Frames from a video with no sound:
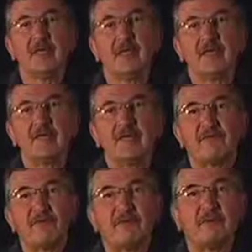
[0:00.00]
We
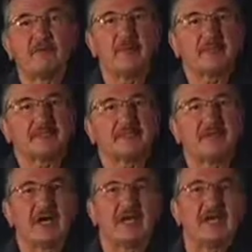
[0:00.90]
refer to a
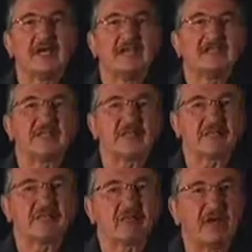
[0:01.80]
pesticide, its
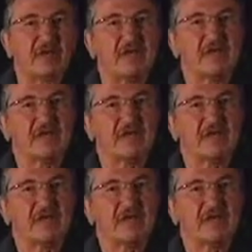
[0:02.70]
half-life,